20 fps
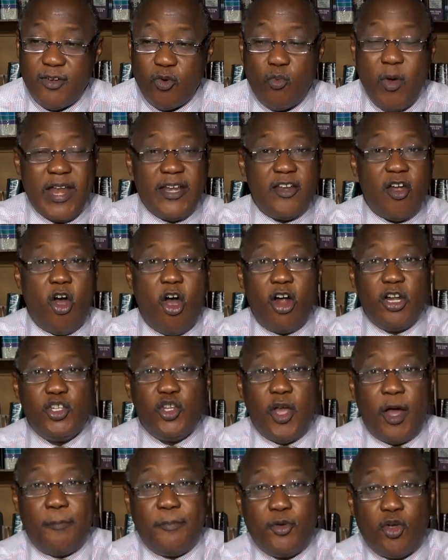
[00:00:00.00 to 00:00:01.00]
when all
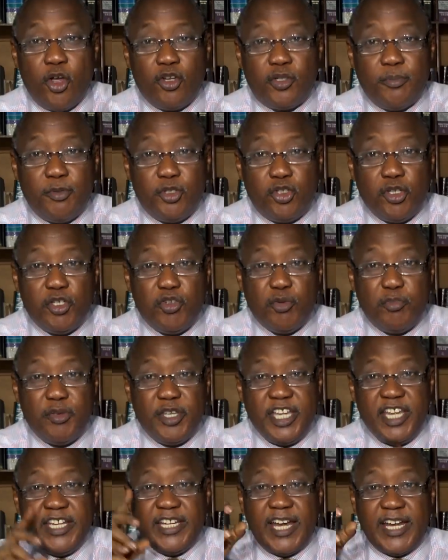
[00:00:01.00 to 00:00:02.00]
you are going to be doing will
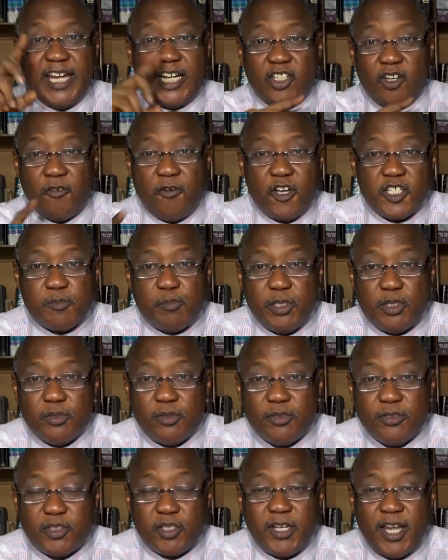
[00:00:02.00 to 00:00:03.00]
be in and out of
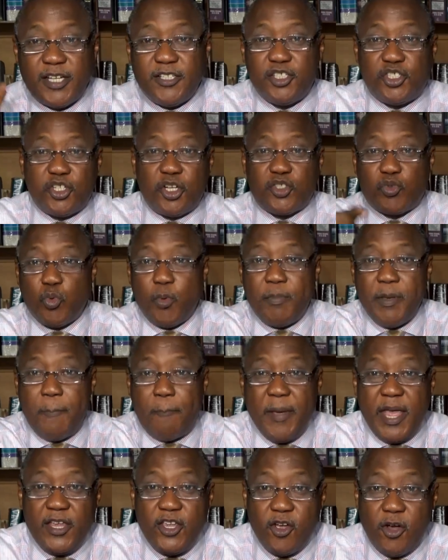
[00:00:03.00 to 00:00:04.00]
hospital so that the church will be
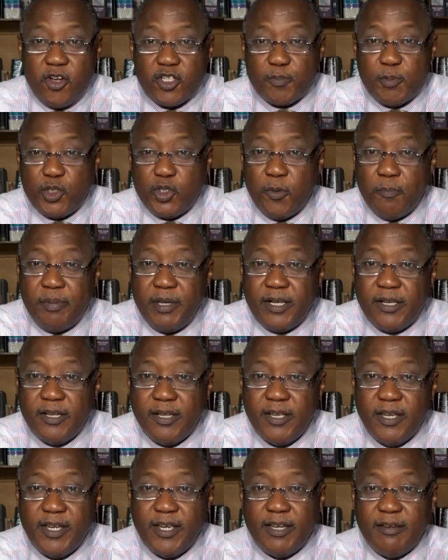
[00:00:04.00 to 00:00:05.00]
paying your hospital bill
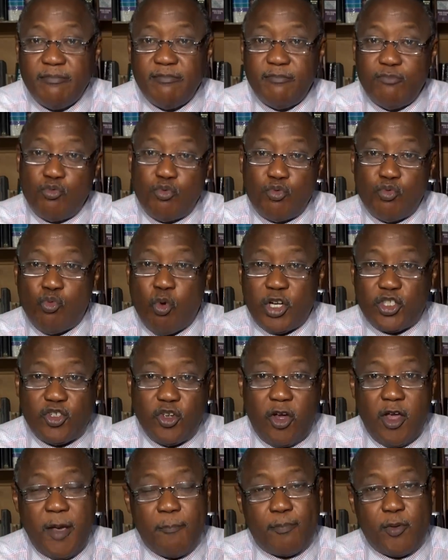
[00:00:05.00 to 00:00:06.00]
what
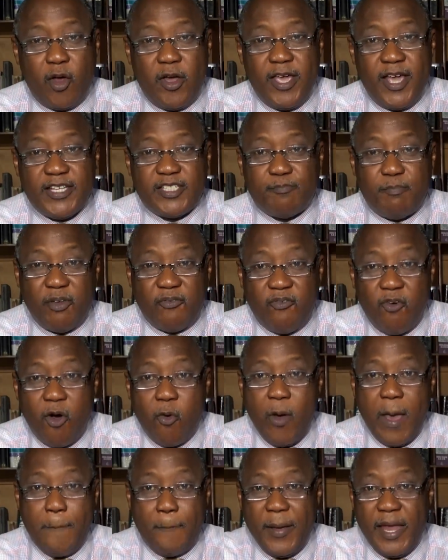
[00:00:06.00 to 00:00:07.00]
your employers
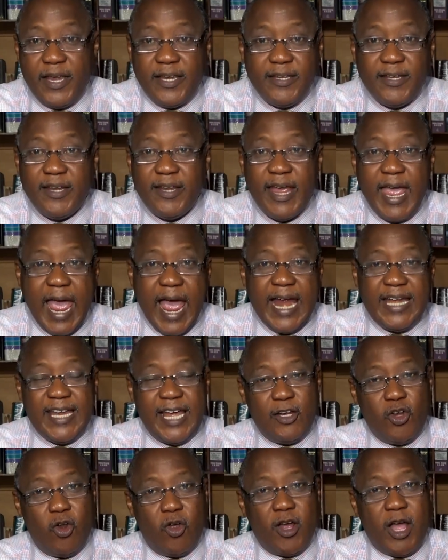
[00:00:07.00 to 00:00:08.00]
before were paying and
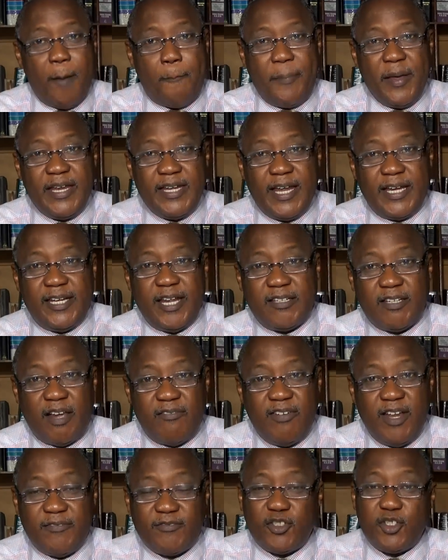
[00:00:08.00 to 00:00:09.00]
they're no longer paying now that you
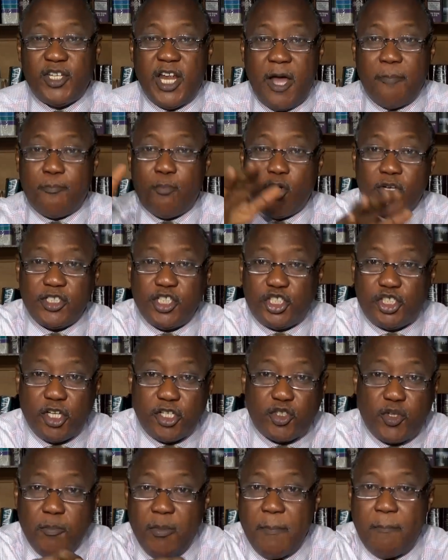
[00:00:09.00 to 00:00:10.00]
have left you now want the
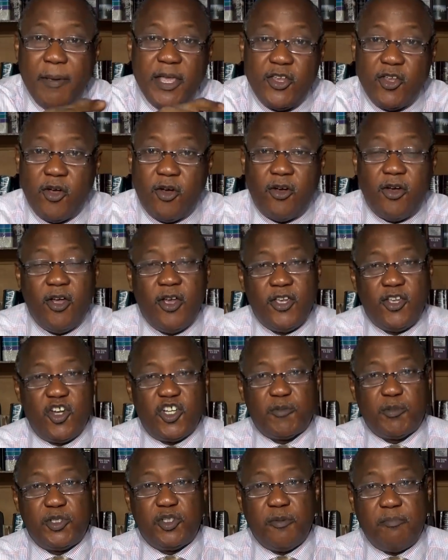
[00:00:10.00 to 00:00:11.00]
church to be paying your,
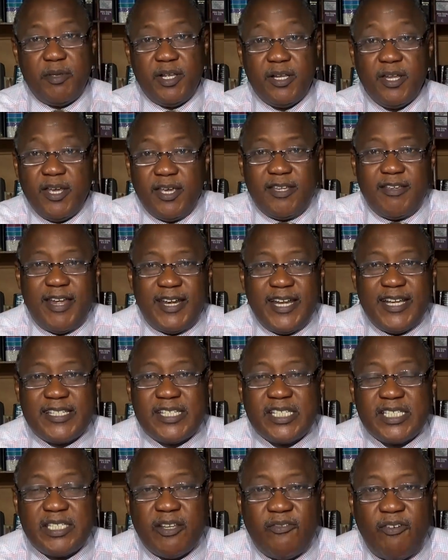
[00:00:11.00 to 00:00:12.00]
your hospital bill you're now
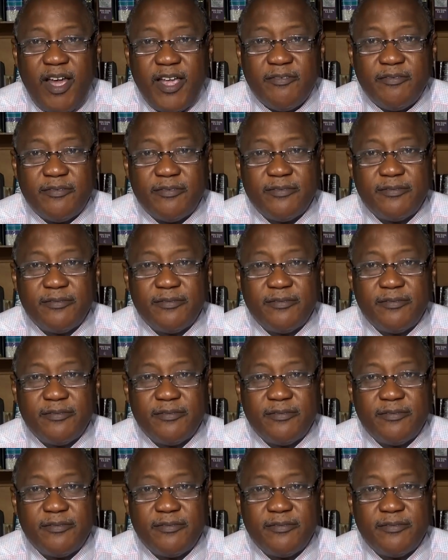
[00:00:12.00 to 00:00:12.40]
65